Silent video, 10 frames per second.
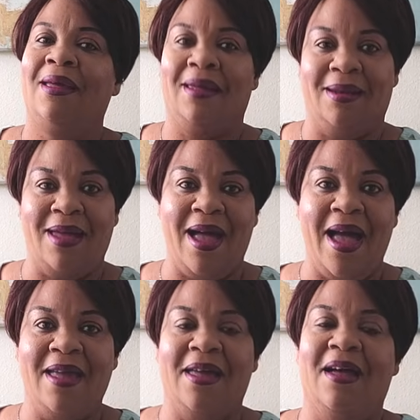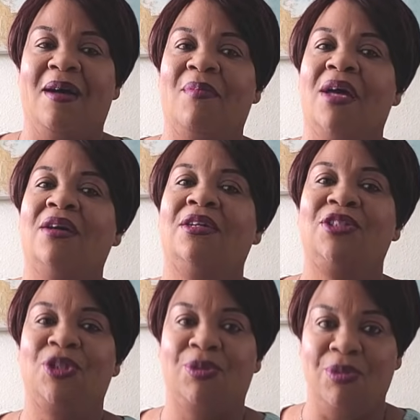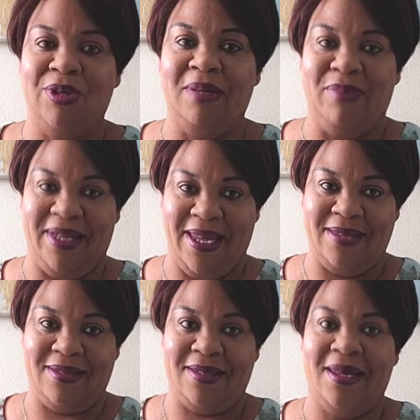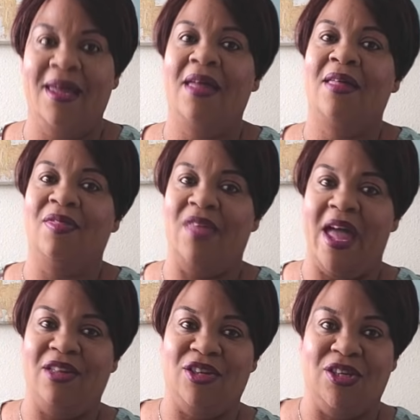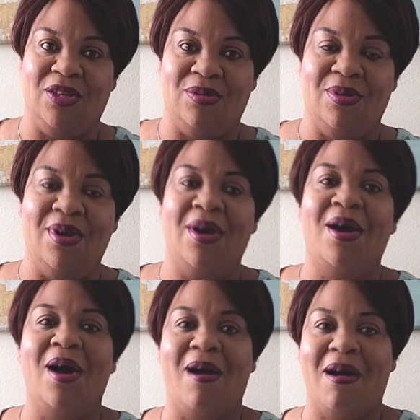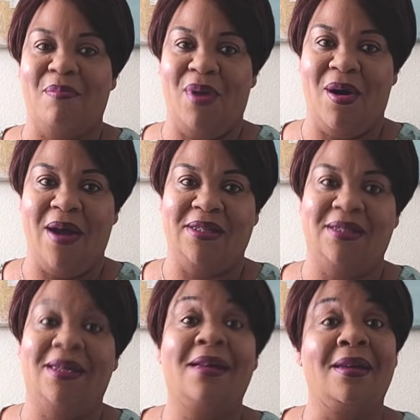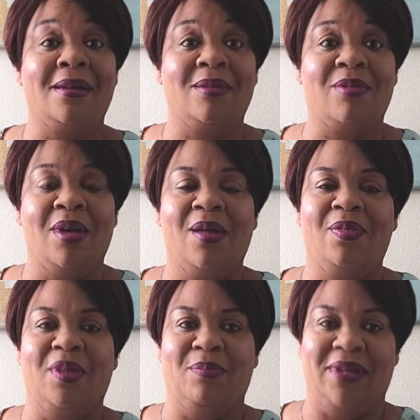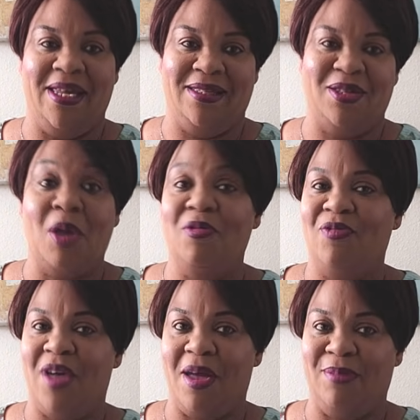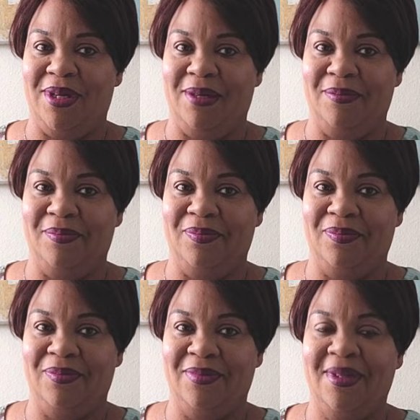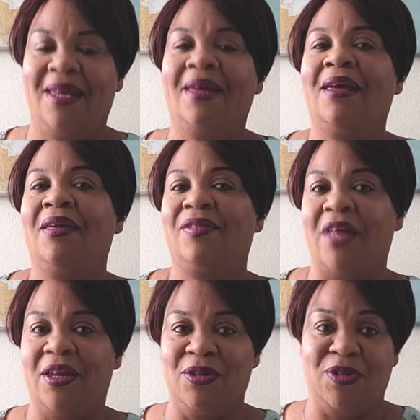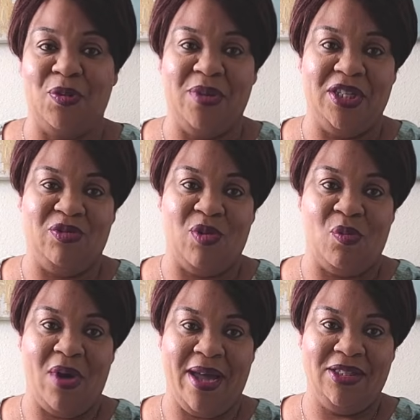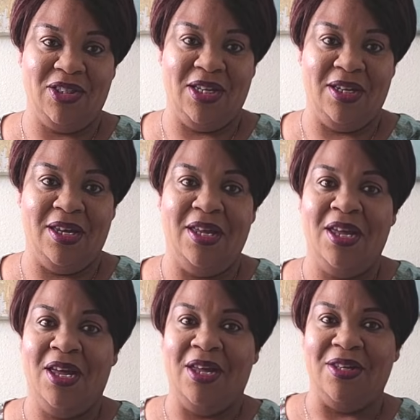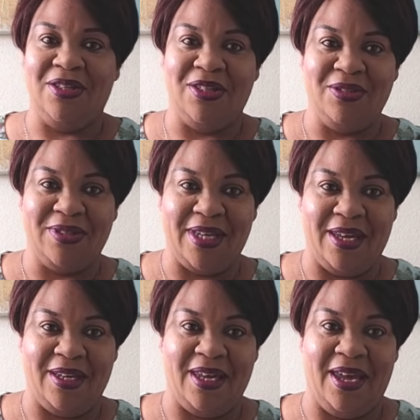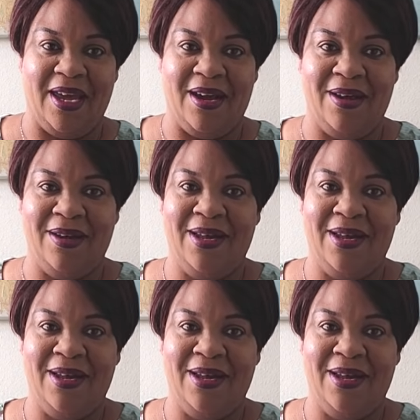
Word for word: and I am truly blessed that you are a part of the blessed family. Thank you so much for watching. You take care,